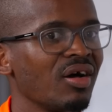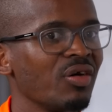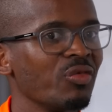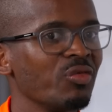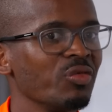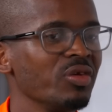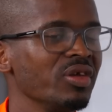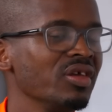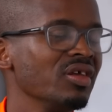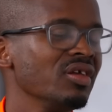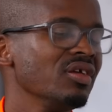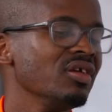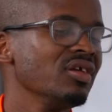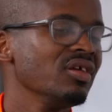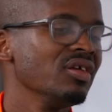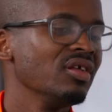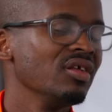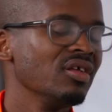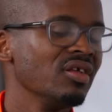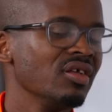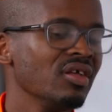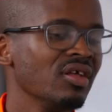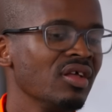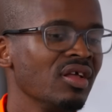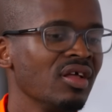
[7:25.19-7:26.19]

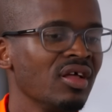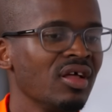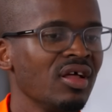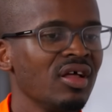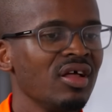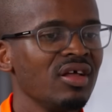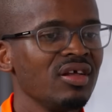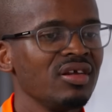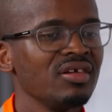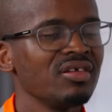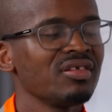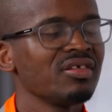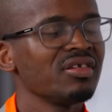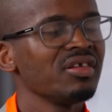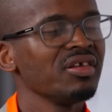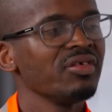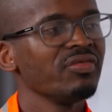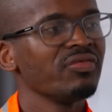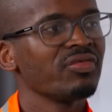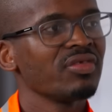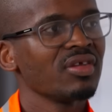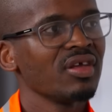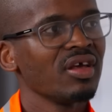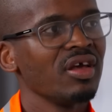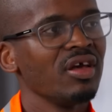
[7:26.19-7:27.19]
we
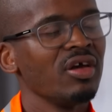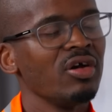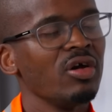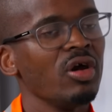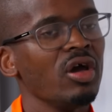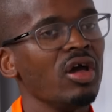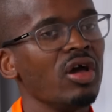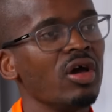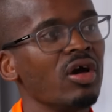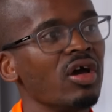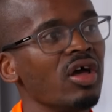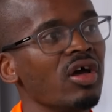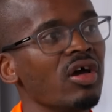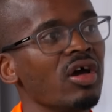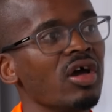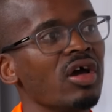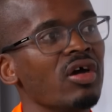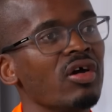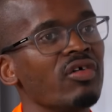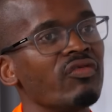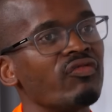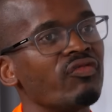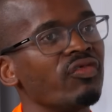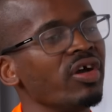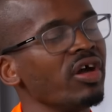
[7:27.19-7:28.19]
received
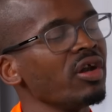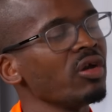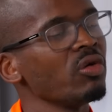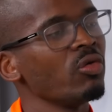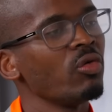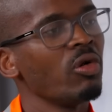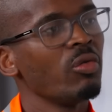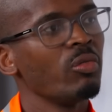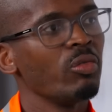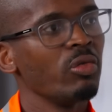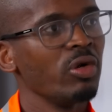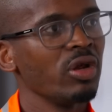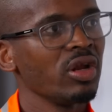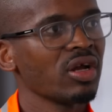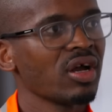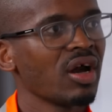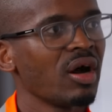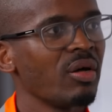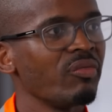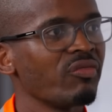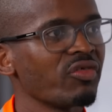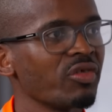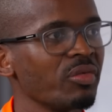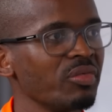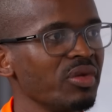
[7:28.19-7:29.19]
a very warm
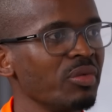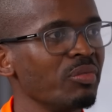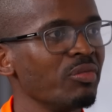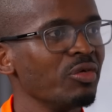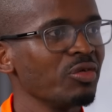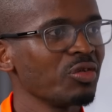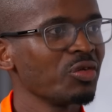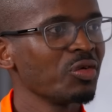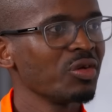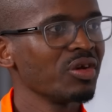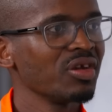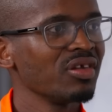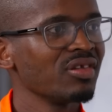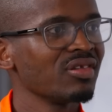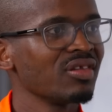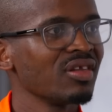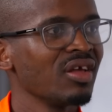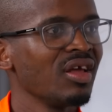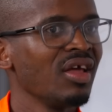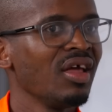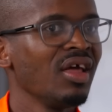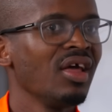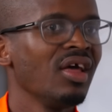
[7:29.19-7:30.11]
welcome from the motorists.